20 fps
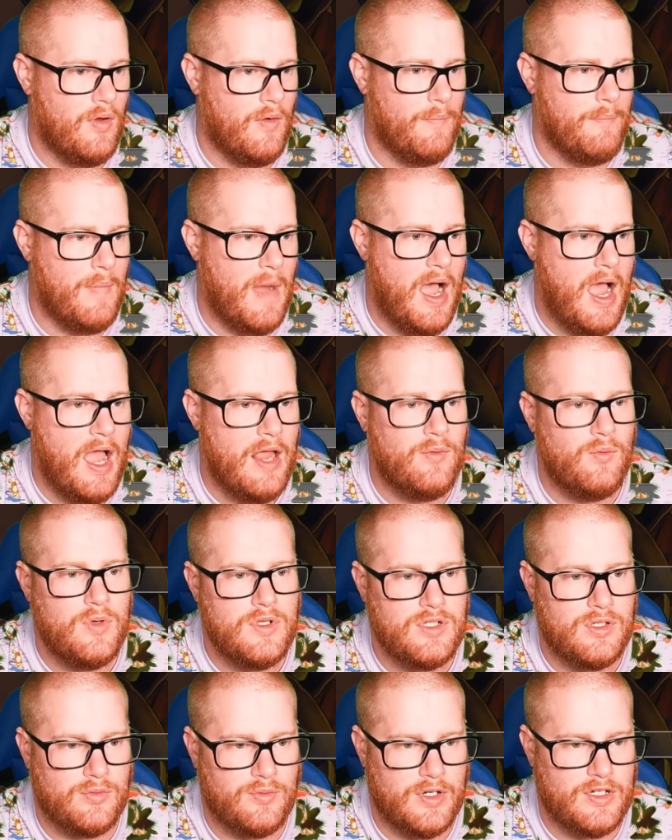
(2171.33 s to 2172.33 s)
mine
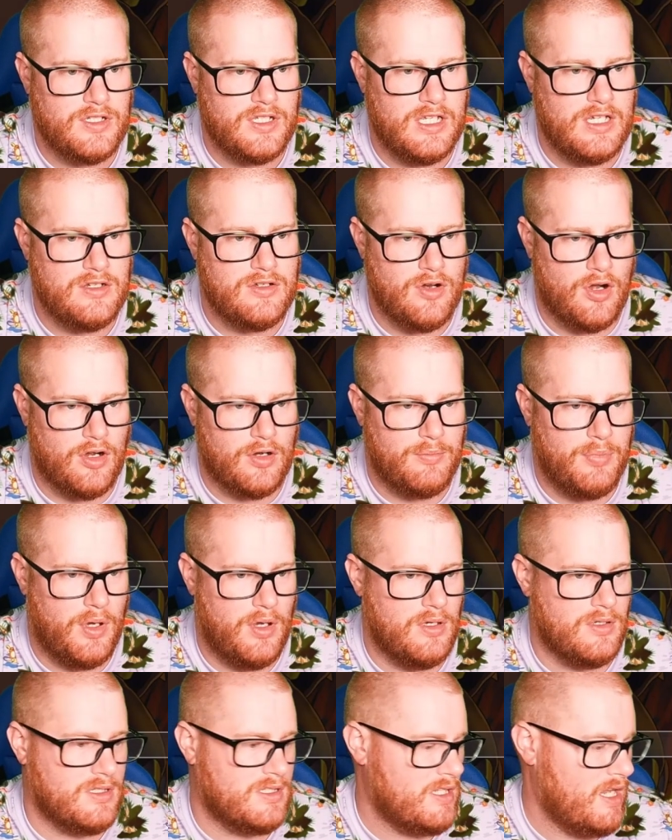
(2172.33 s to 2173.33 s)
was originally Dark
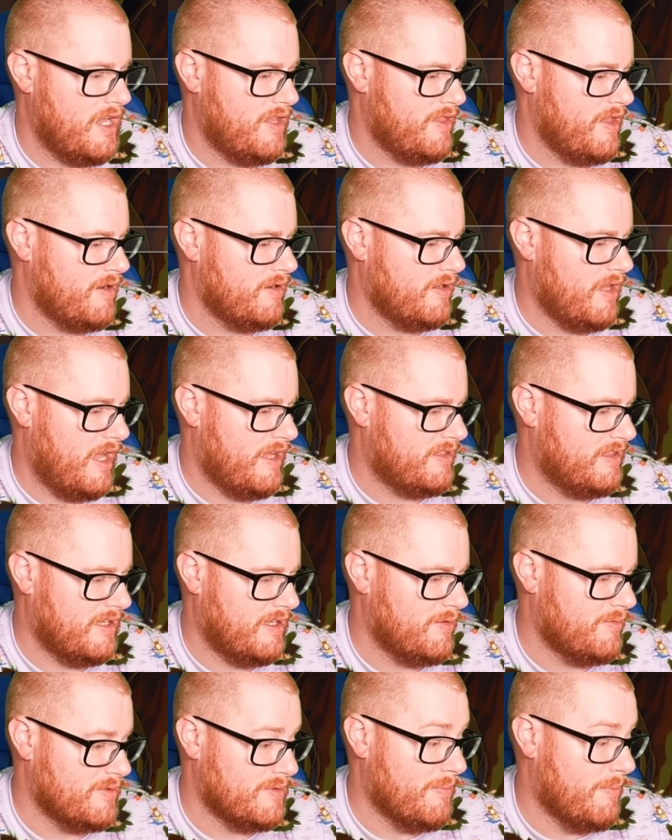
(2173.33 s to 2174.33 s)
Pulse and then I think
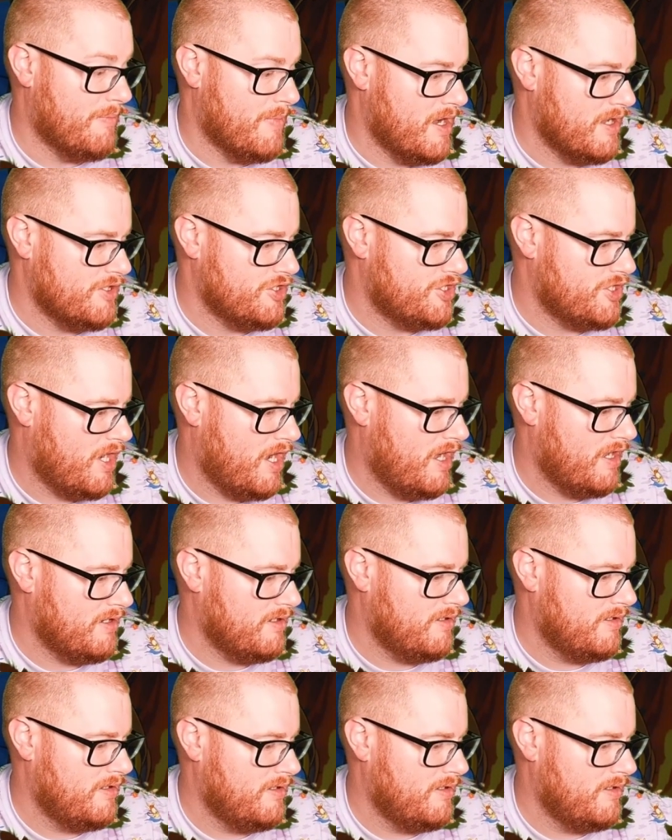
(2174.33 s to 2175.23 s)
it was Mudshot.